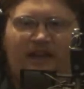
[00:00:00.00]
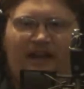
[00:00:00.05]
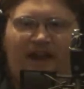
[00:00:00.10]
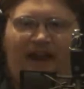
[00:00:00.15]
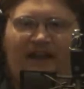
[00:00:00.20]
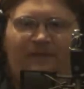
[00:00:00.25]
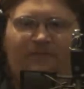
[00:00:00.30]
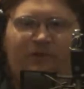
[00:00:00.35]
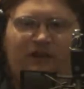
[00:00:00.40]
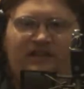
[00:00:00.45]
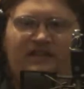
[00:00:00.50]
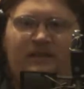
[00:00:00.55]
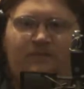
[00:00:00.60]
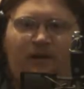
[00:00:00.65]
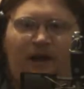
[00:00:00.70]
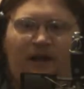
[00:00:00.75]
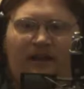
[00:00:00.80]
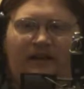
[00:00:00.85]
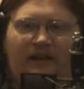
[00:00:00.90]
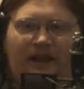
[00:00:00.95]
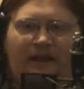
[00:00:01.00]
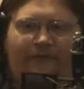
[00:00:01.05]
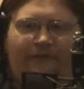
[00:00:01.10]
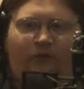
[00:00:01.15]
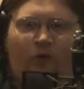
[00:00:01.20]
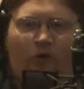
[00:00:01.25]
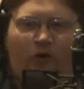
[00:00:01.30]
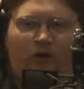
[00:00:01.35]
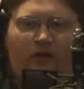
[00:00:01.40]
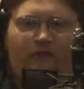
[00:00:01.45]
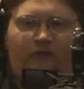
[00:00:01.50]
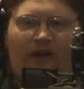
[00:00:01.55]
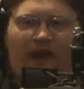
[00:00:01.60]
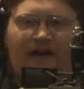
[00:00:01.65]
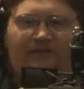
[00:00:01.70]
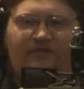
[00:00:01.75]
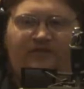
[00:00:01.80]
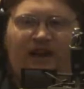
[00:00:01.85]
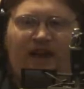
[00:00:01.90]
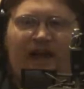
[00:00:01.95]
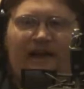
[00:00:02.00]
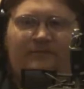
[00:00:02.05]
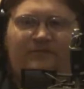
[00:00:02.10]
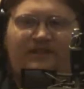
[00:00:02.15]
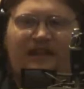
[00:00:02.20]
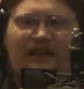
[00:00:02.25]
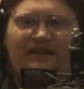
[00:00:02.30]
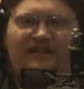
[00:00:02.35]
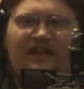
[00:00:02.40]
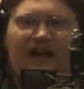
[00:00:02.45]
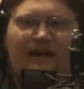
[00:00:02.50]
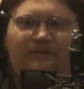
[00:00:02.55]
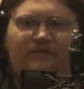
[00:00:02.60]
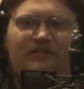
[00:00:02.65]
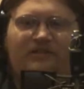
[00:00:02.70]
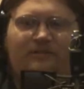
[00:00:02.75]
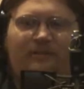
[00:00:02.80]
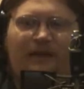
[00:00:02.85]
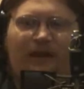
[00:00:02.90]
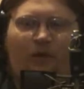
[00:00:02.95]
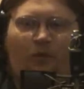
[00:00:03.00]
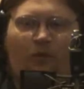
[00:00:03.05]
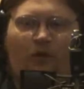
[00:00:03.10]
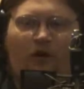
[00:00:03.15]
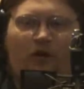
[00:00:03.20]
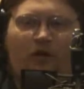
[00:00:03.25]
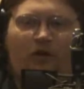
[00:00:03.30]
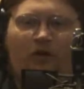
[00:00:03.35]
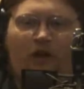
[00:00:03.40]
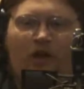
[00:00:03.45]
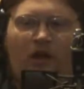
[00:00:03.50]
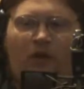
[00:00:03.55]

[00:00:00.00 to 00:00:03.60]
I had to press the button like four or five times that time just to make it work.